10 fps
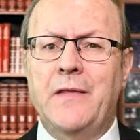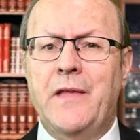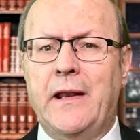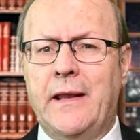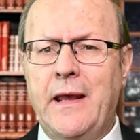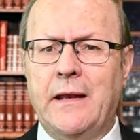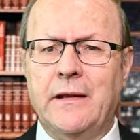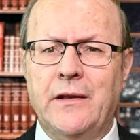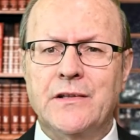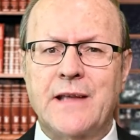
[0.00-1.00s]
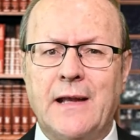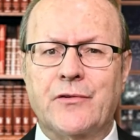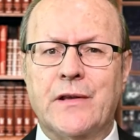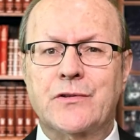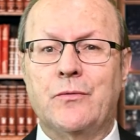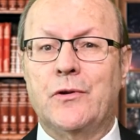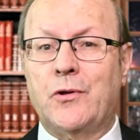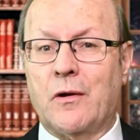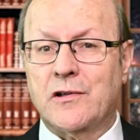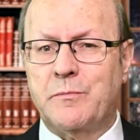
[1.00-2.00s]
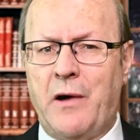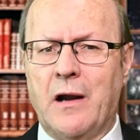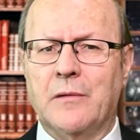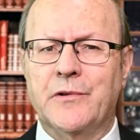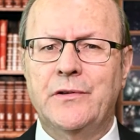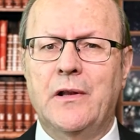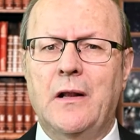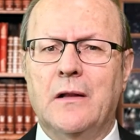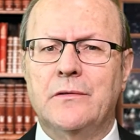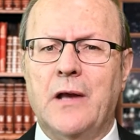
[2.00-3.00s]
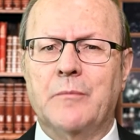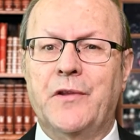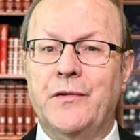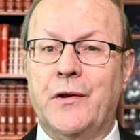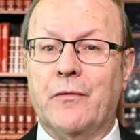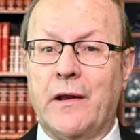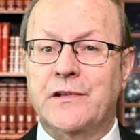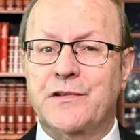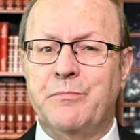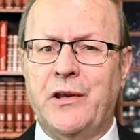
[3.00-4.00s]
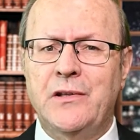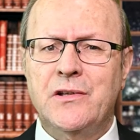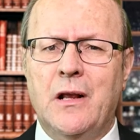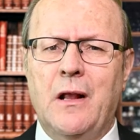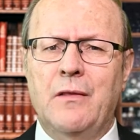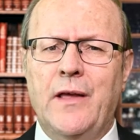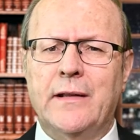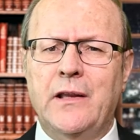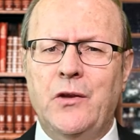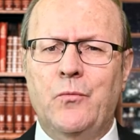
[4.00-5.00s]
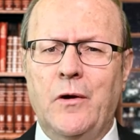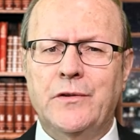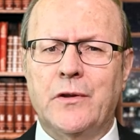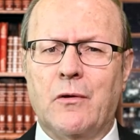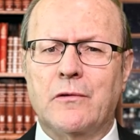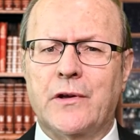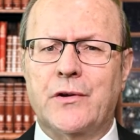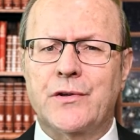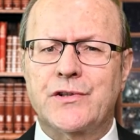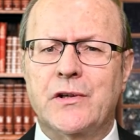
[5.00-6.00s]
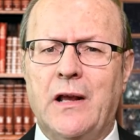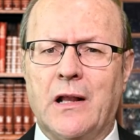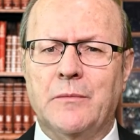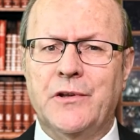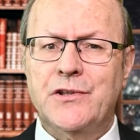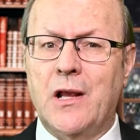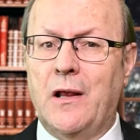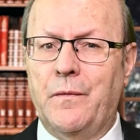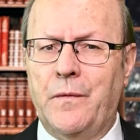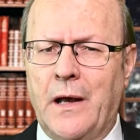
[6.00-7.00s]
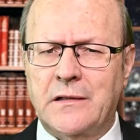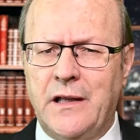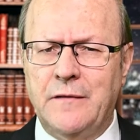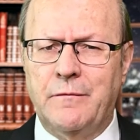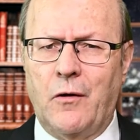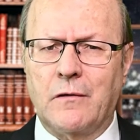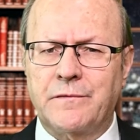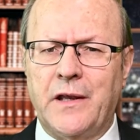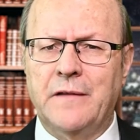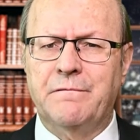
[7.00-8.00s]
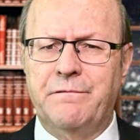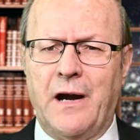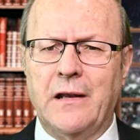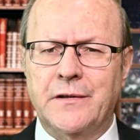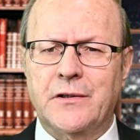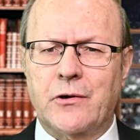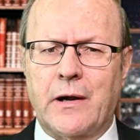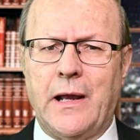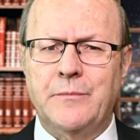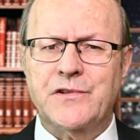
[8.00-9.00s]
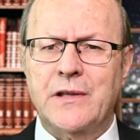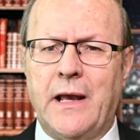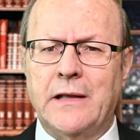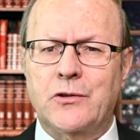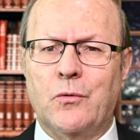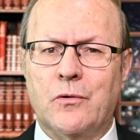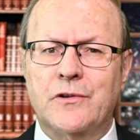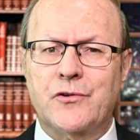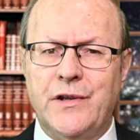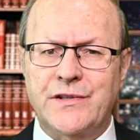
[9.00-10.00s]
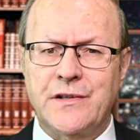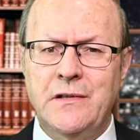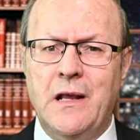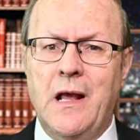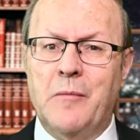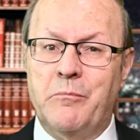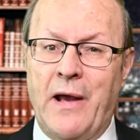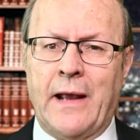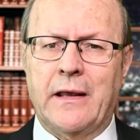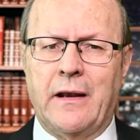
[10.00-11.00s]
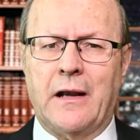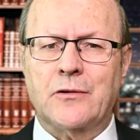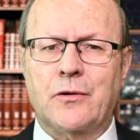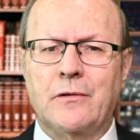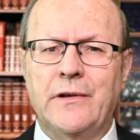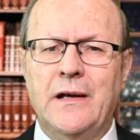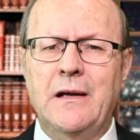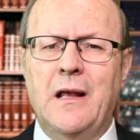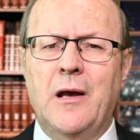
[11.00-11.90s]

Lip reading: and then again in his address to the Turkish Parliament, dubbed the Great Speech, that he wanted all the Christian elements not involved in violent crimes and or treason back in Anatolia.